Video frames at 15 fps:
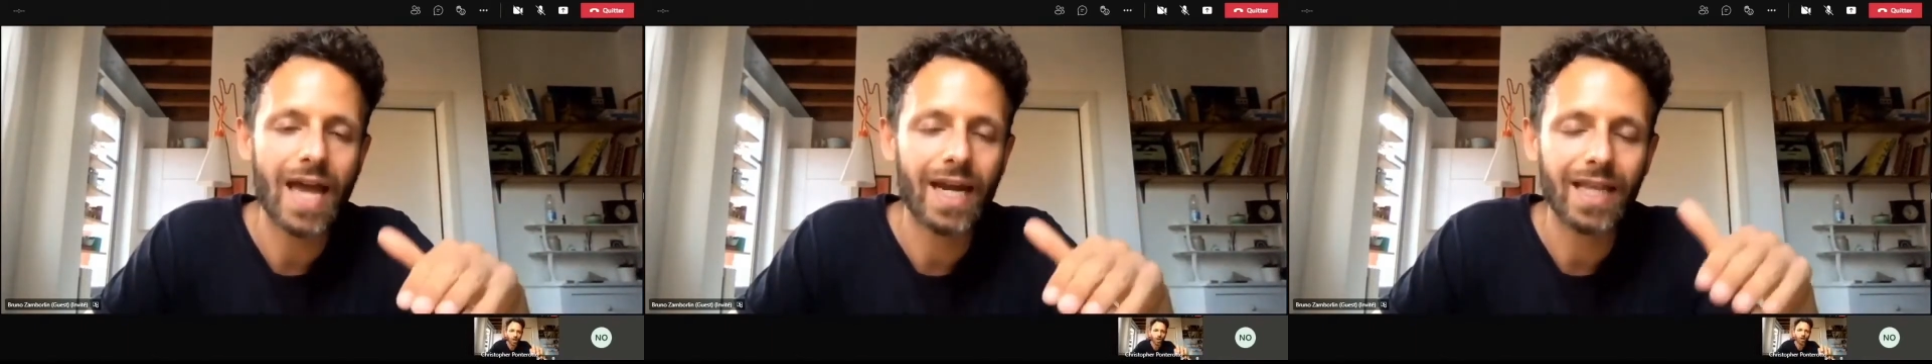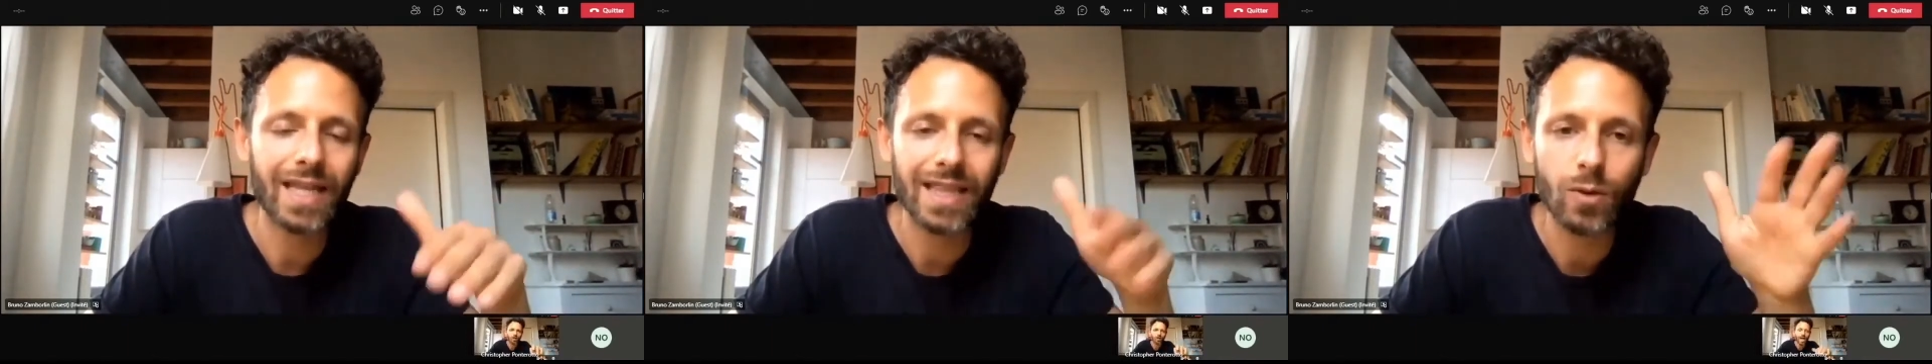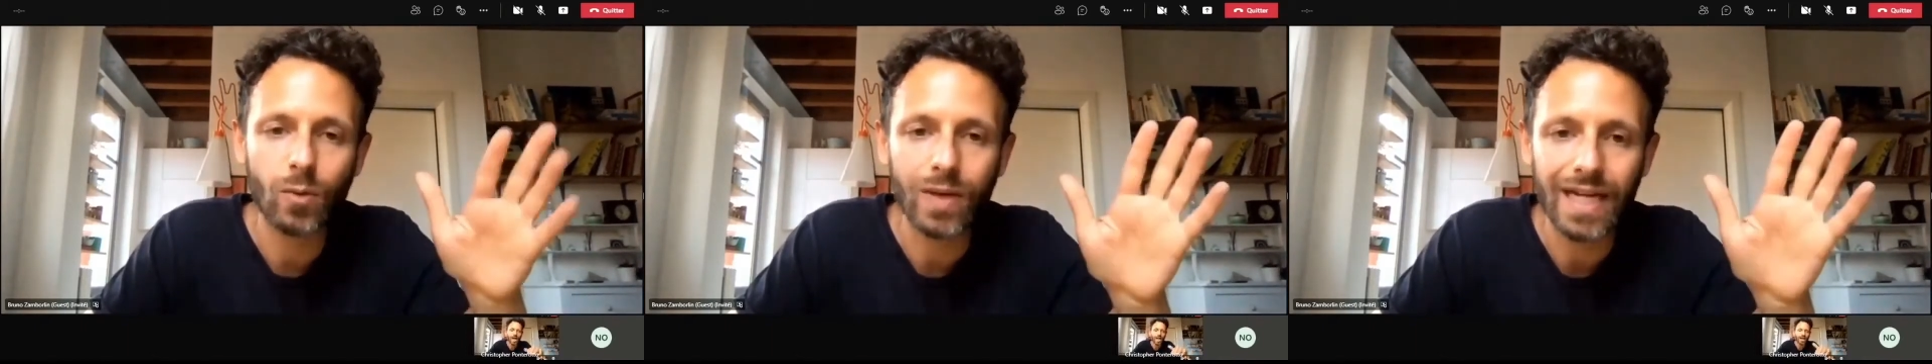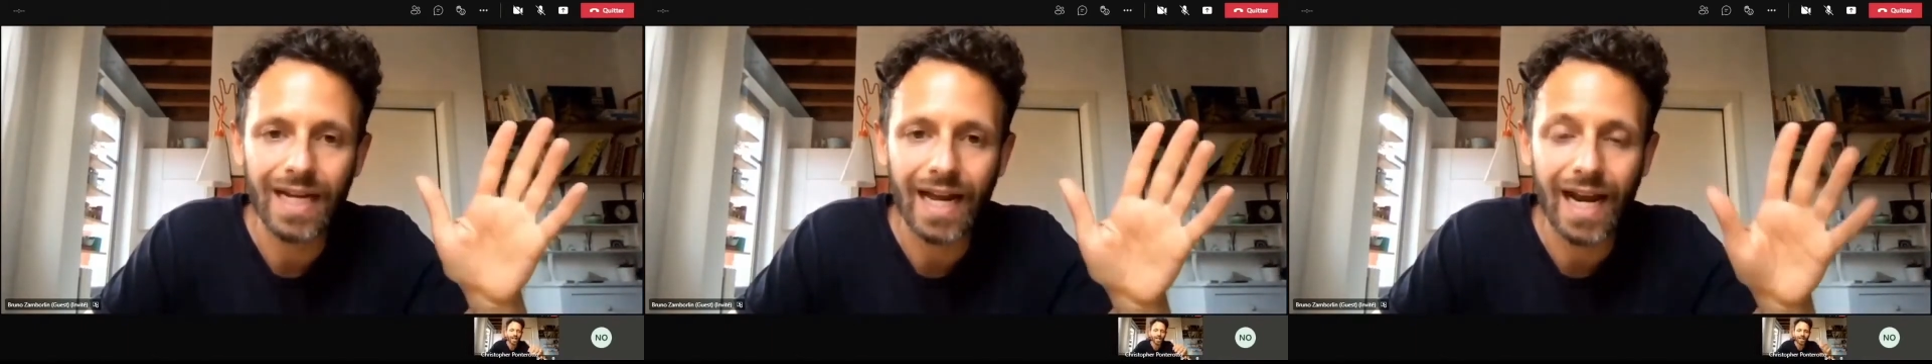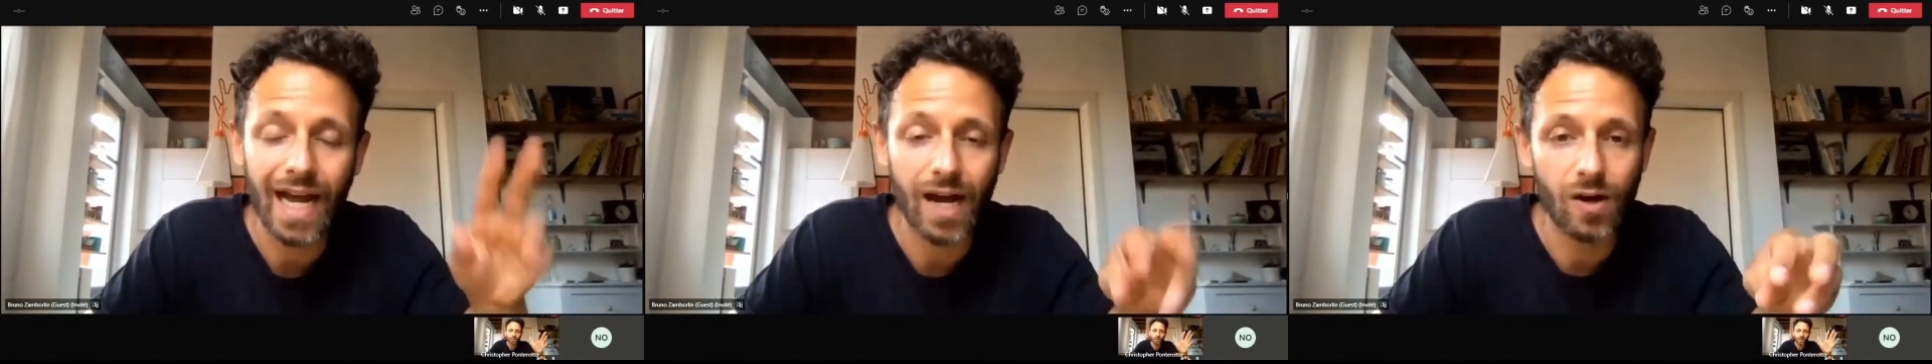anything with the
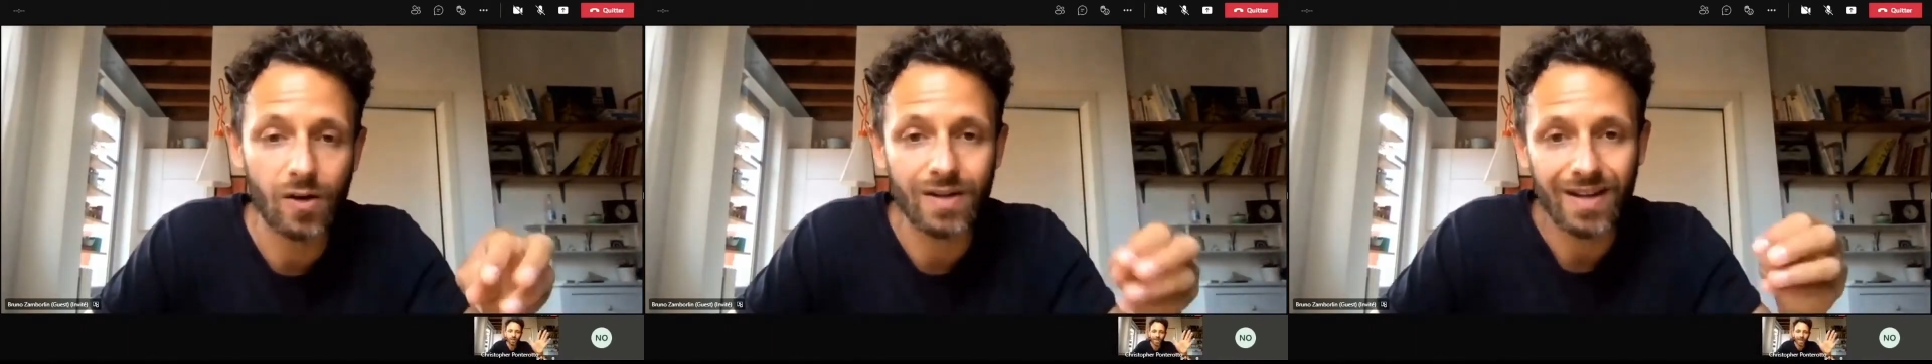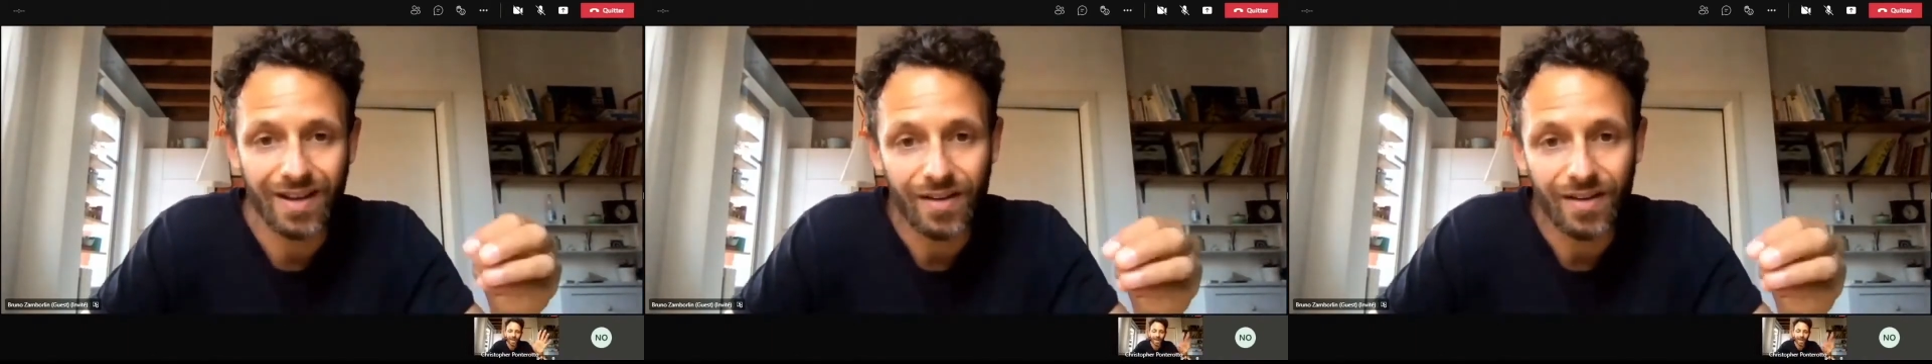cloud.